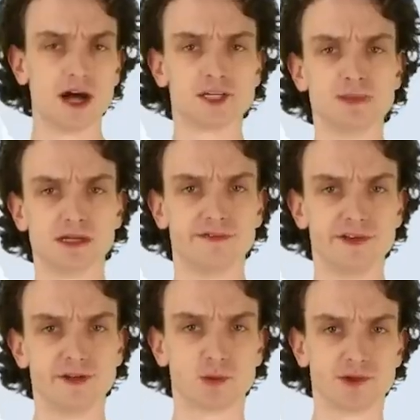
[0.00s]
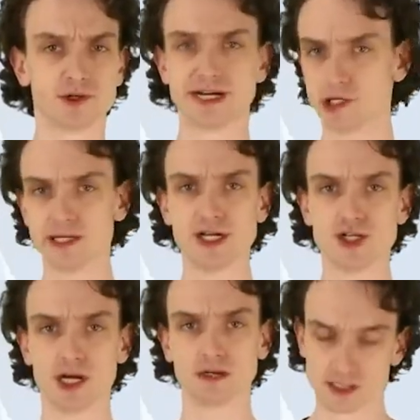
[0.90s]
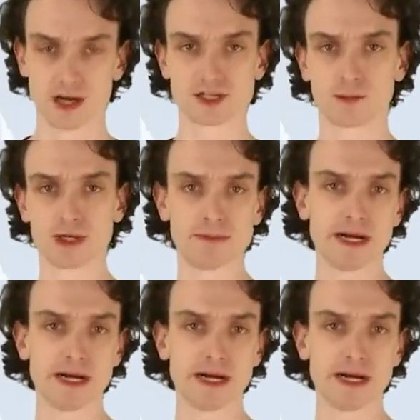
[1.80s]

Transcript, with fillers: Not to be confused with your inner ninja. It's also pretty